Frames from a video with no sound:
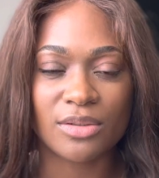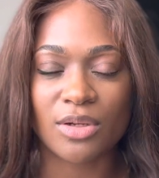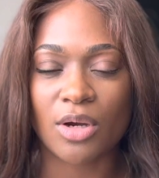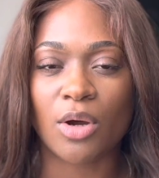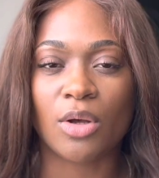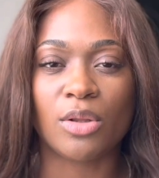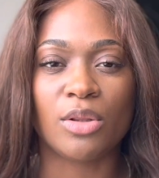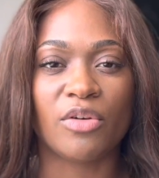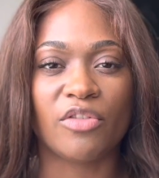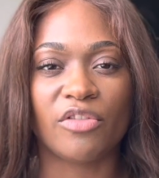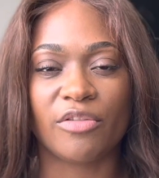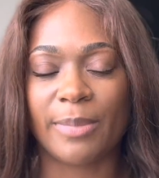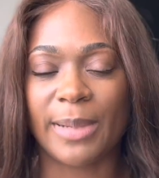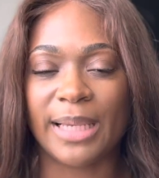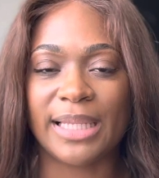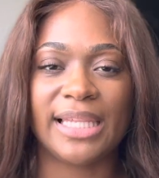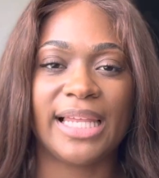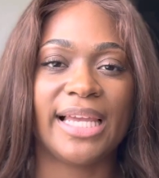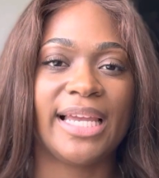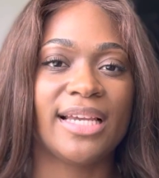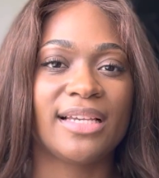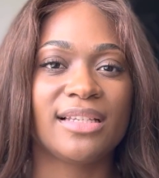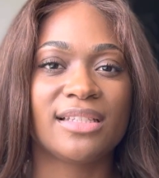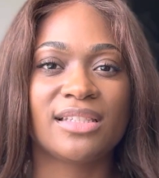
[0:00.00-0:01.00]
all over my
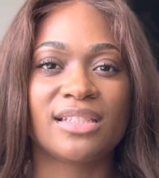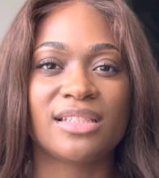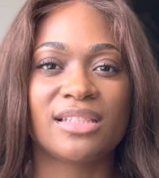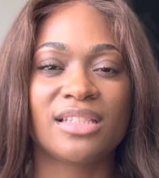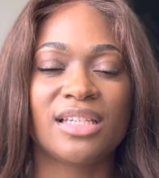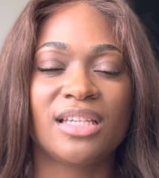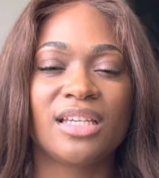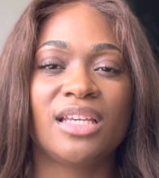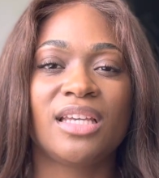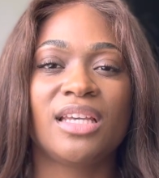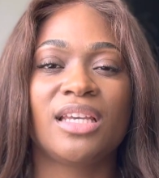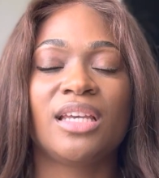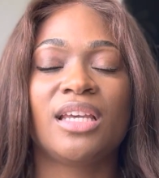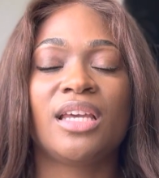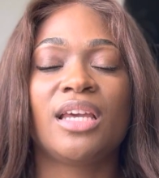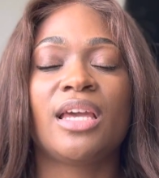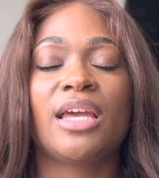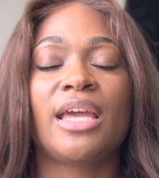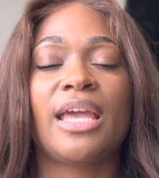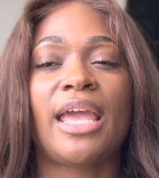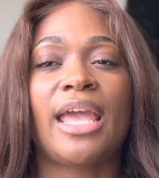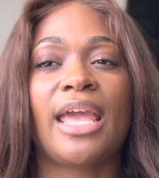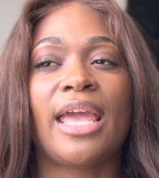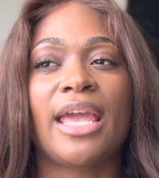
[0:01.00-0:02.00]
legs.
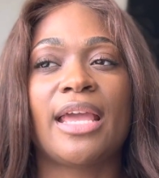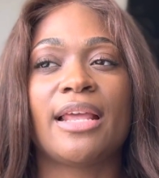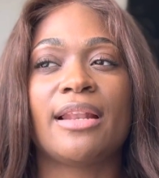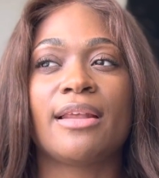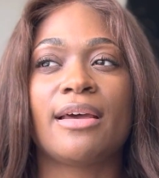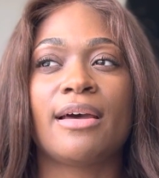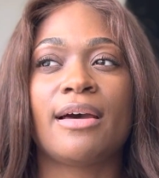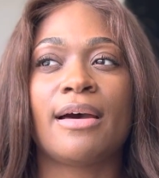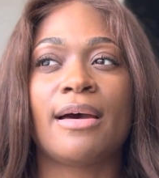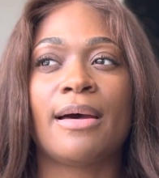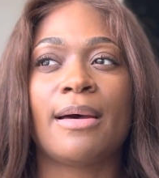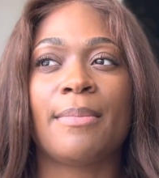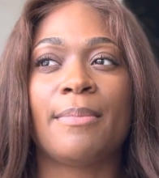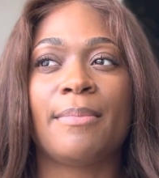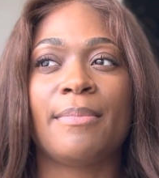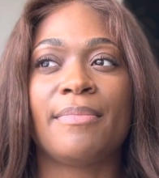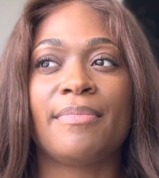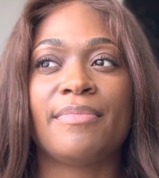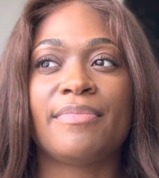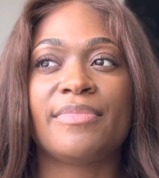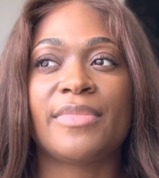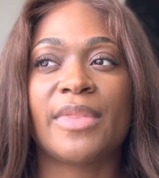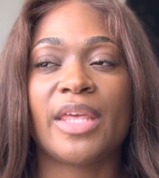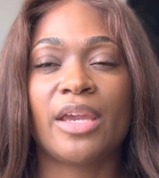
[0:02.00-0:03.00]
And
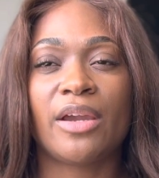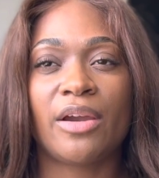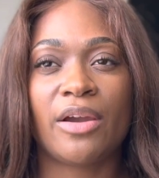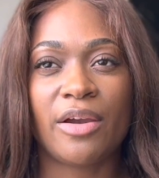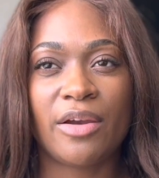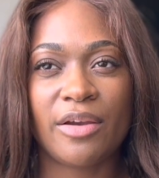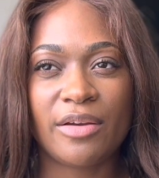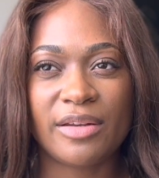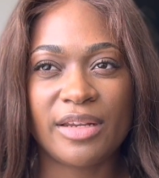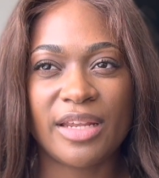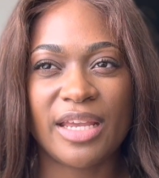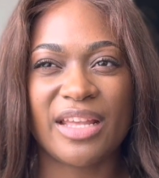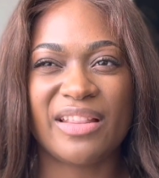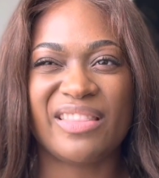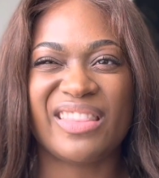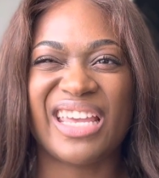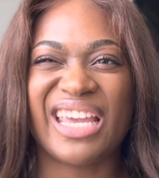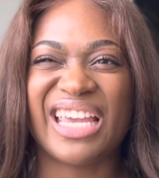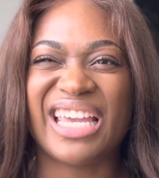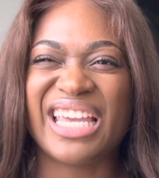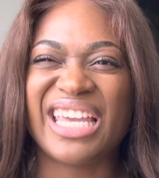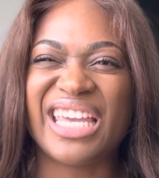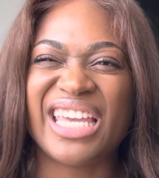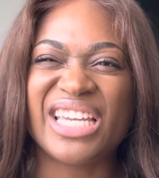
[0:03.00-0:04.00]
they hurt and
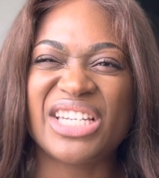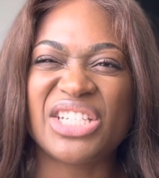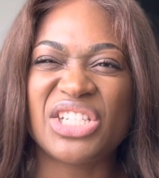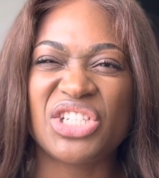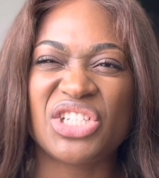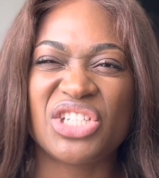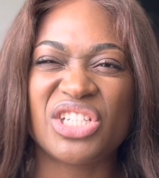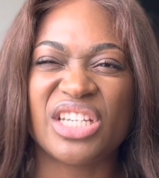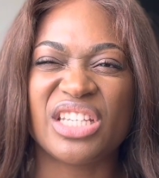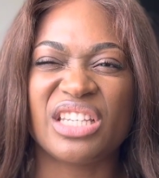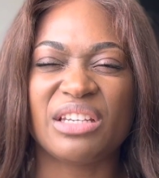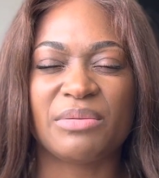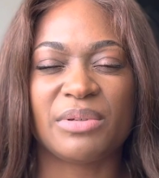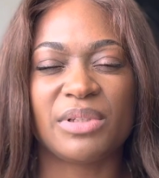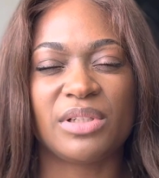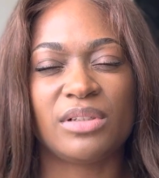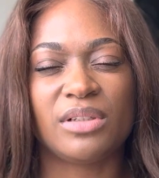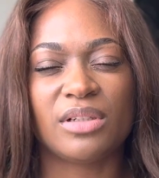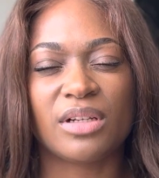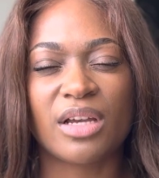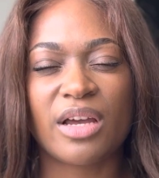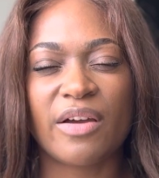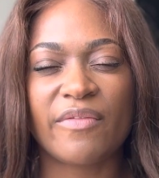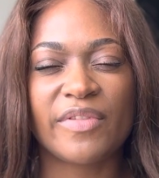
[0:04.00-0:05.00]
they itched and they were a little
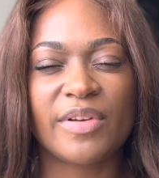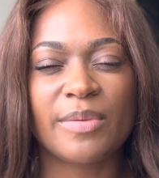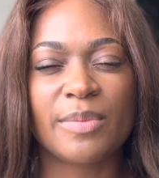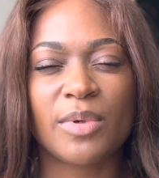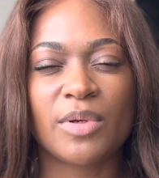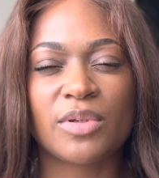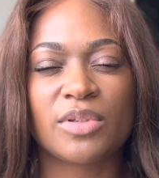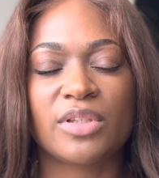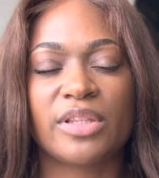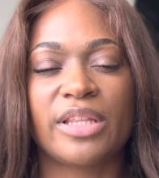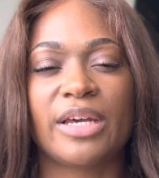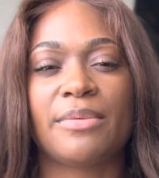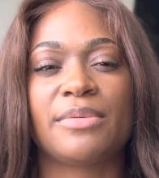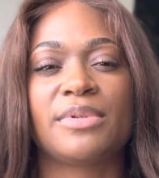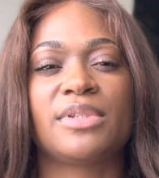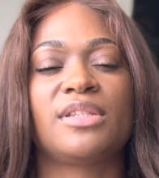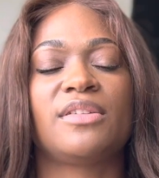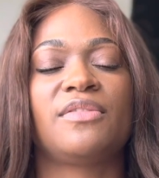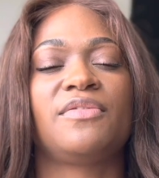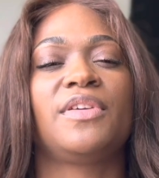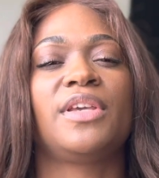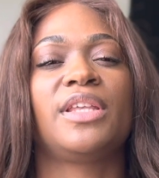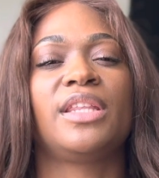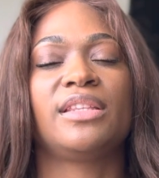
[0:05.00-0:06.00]
uncomfortable. So that was the
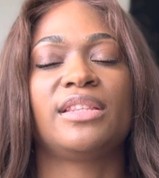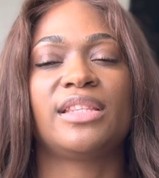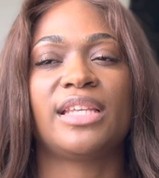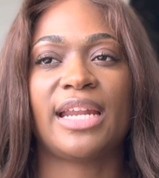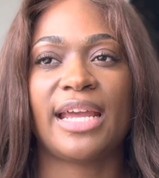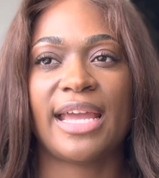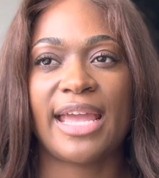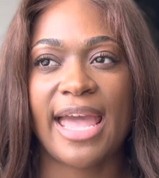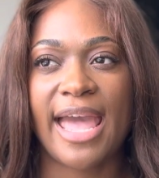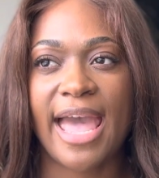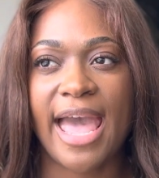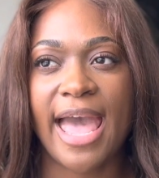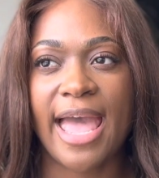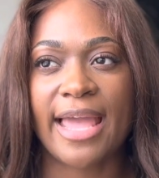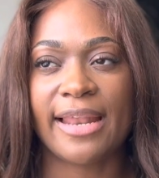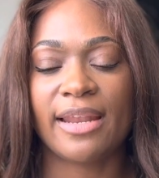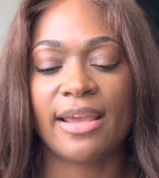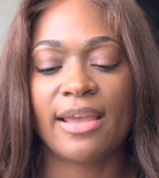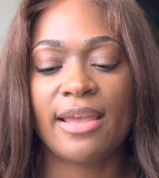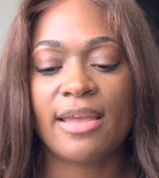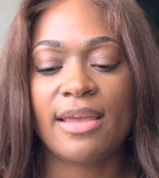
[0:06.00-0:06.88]
feeling that I had.